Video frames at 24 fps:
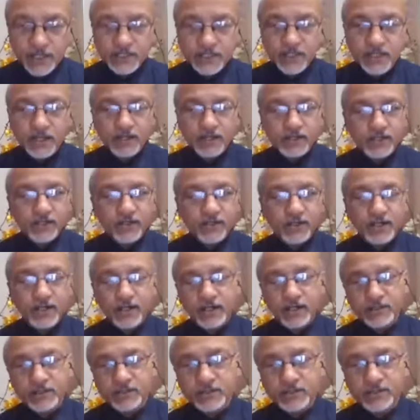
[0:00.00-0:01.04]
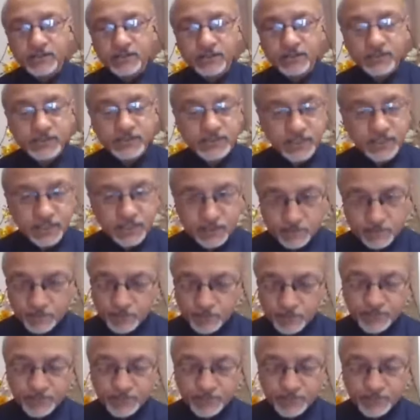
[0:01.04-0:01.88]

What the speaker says: or say